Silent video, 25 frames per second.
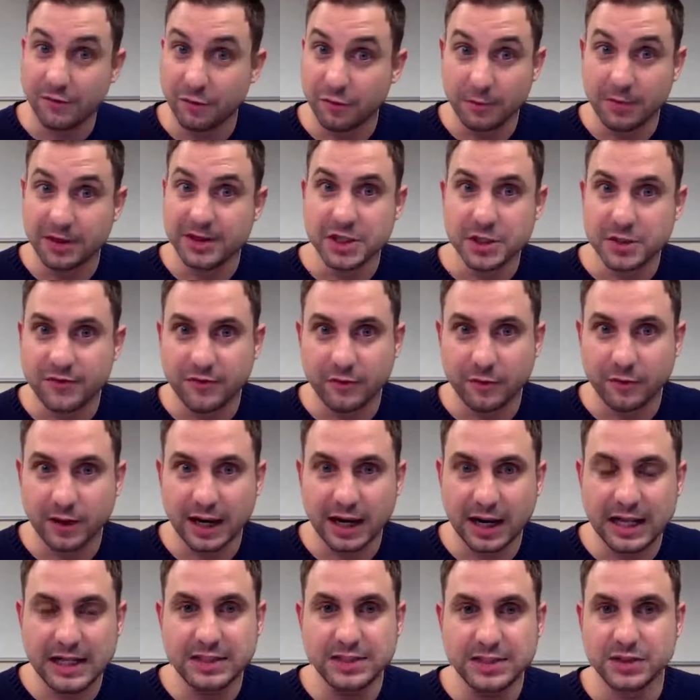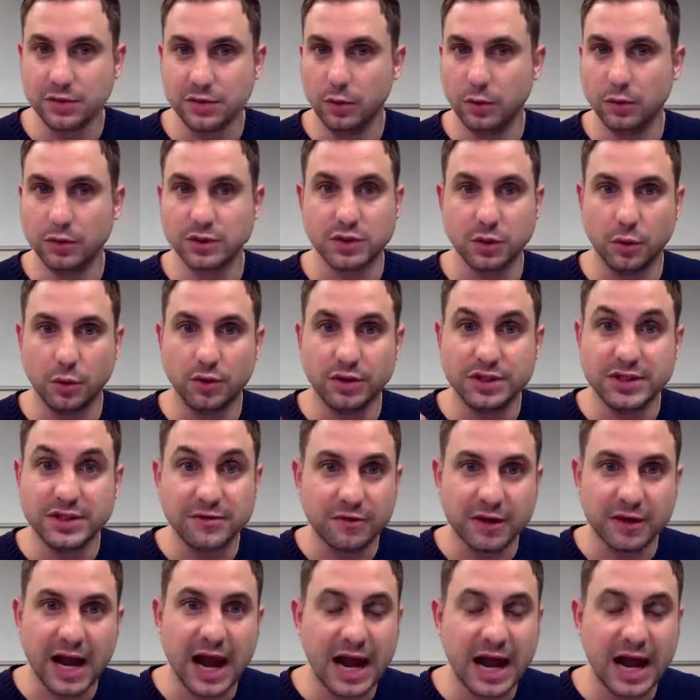from a different lead source or a different